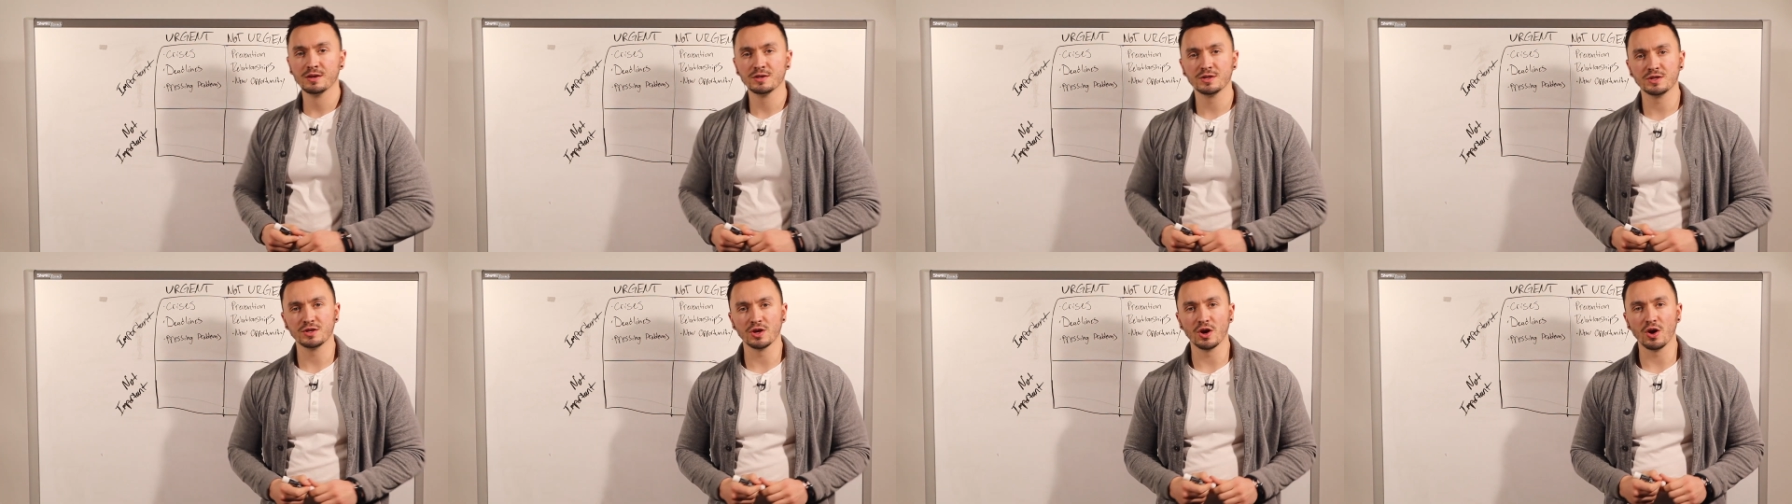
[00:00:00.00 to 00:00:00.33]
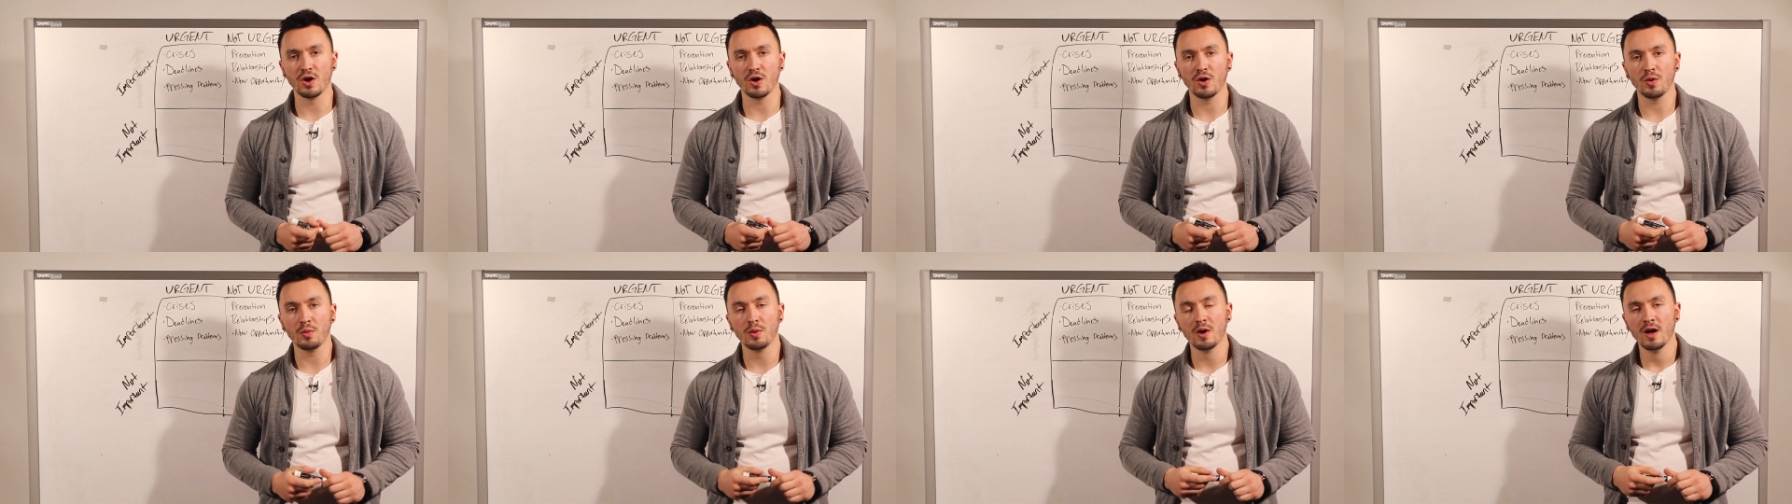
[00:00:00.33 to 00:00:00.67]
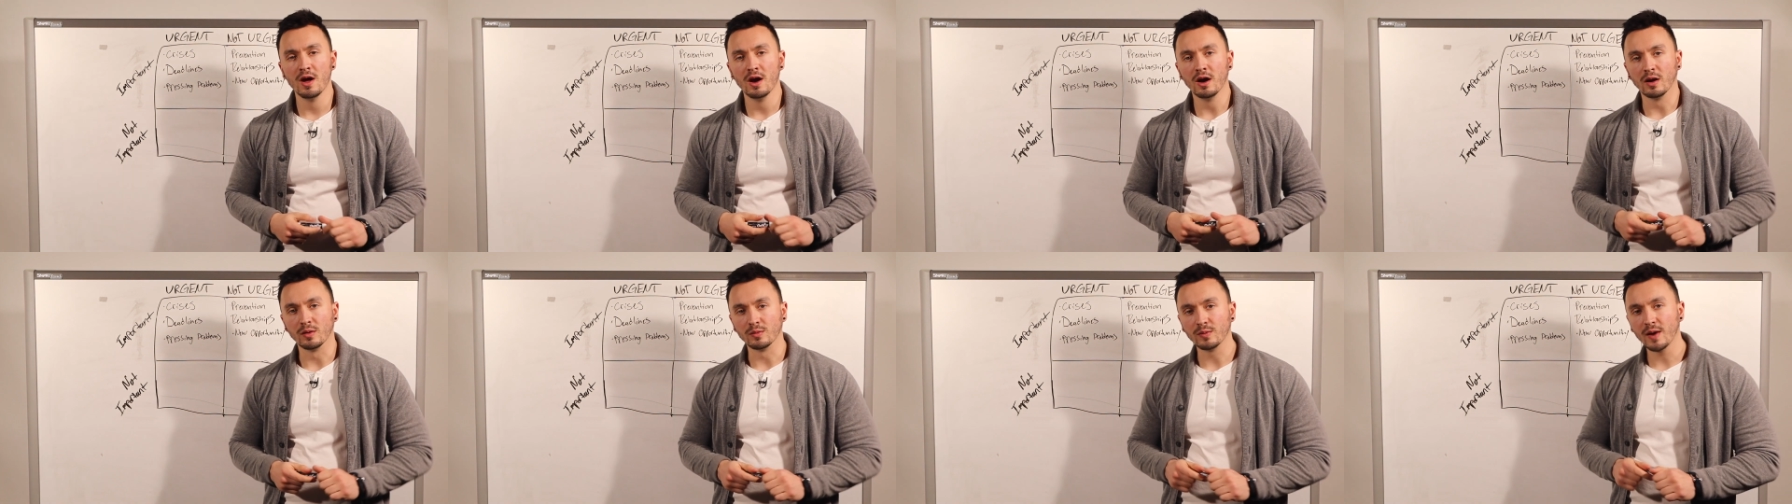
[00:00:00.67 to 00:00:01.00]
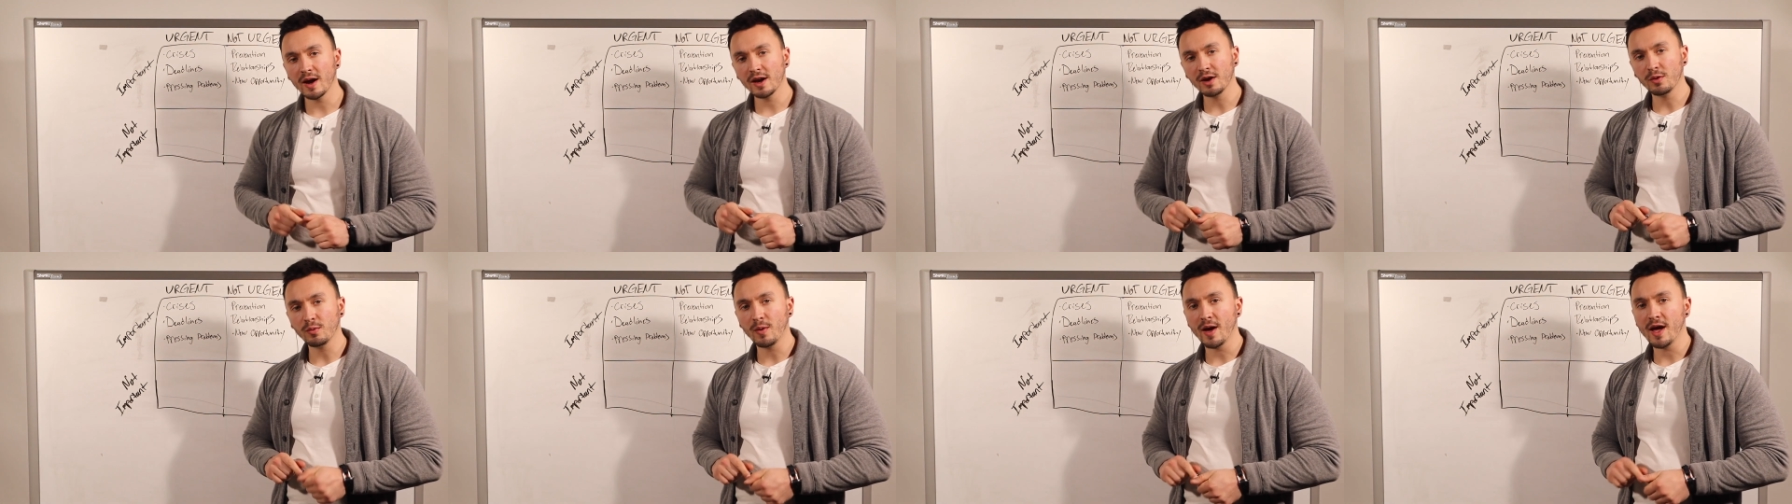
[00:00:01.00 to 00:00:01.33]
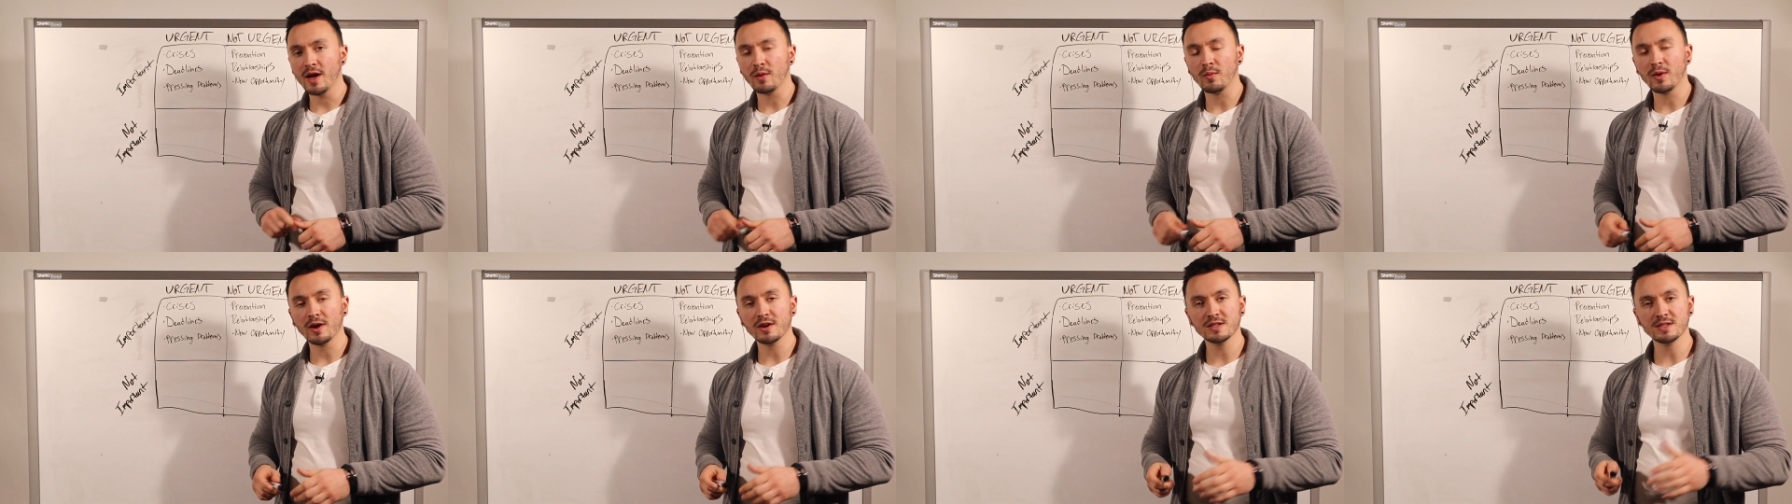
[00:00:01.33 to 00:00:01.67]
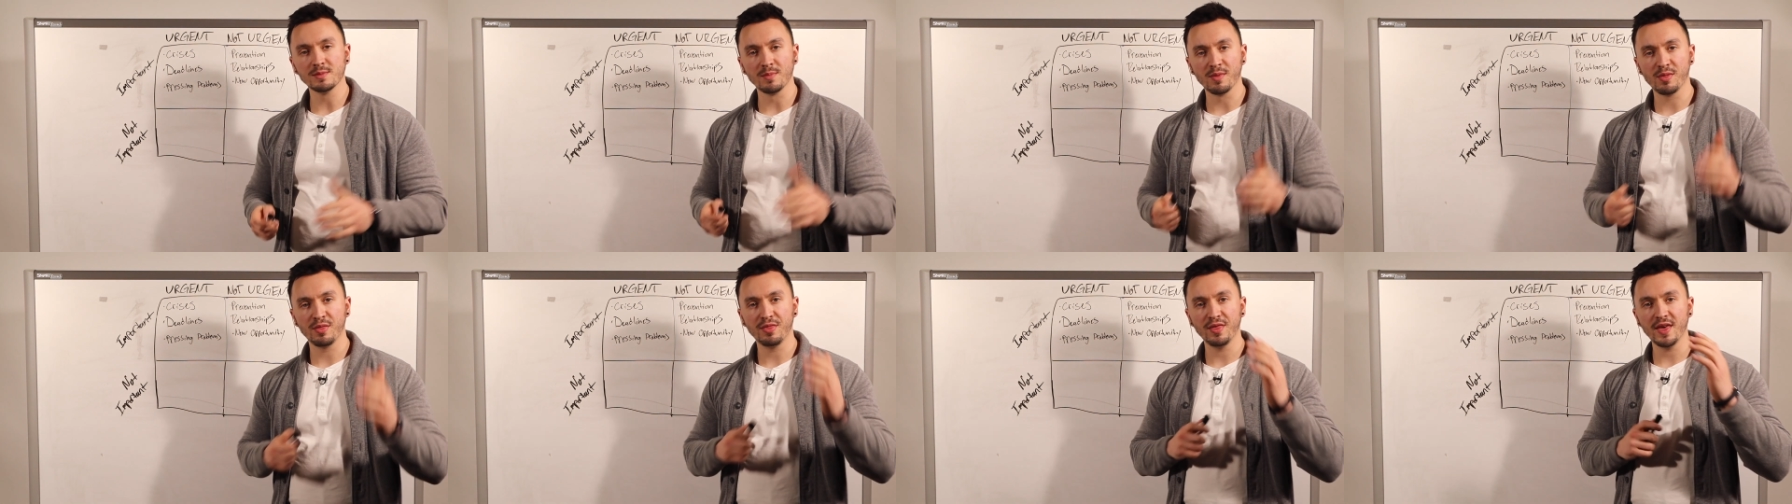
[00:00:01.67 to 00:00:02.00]
So right away, what are
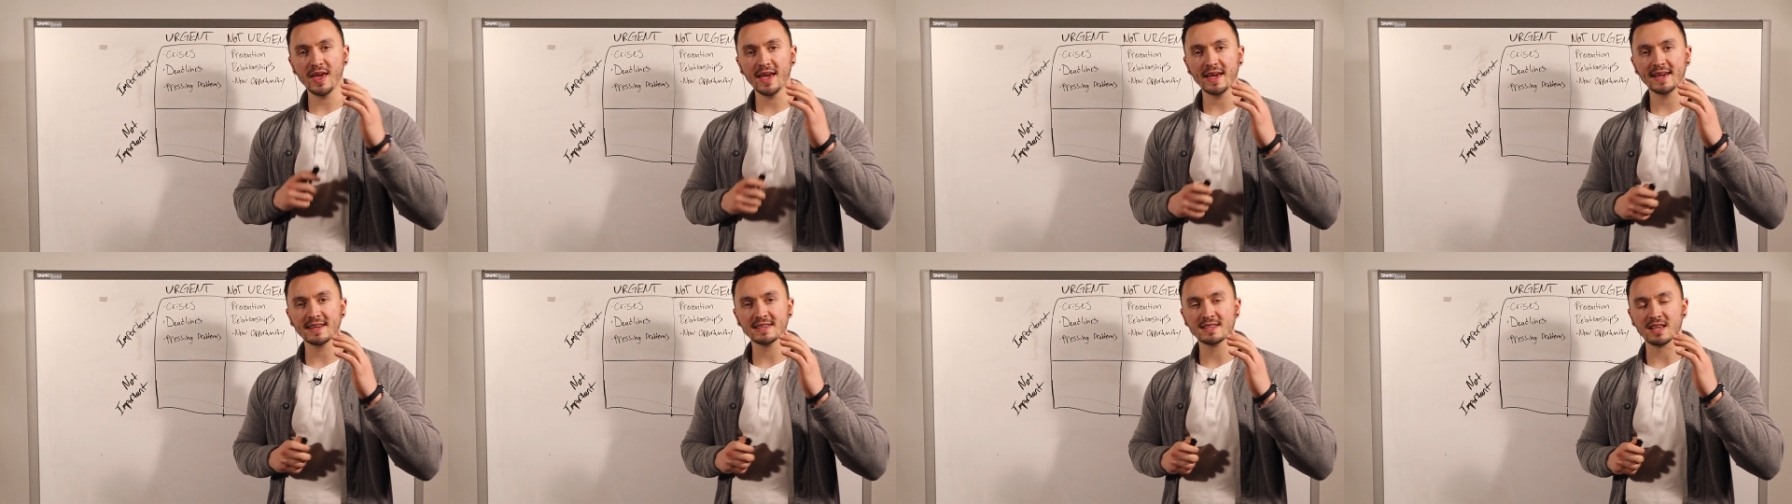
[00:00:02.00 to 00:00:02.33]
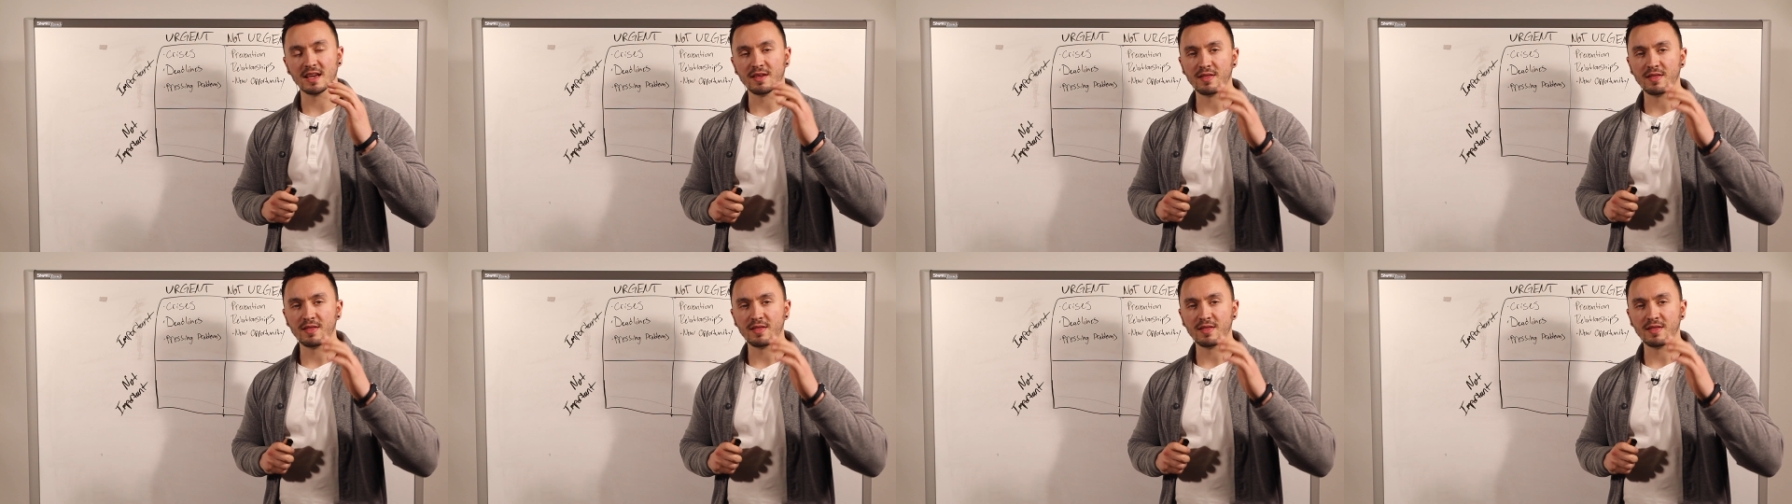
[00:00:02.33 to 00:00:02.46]
some things